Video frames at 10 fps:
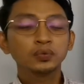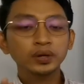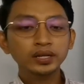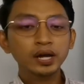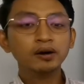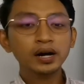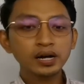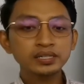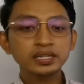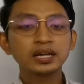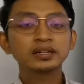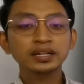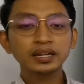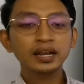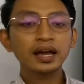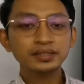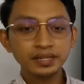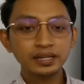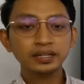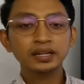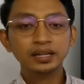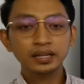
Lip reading: without us realizing.